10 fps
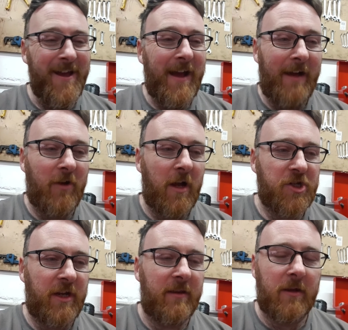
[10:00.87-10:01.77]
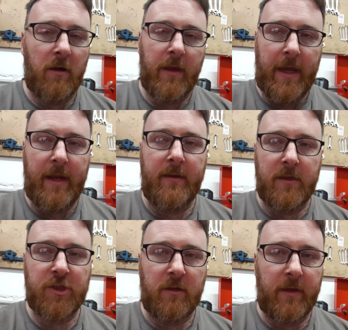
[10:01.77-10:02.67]
I've got a cheek to call it anything a
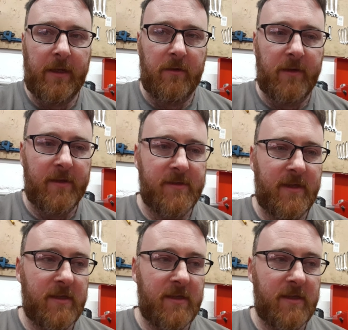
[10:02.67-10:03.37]
shut line on this.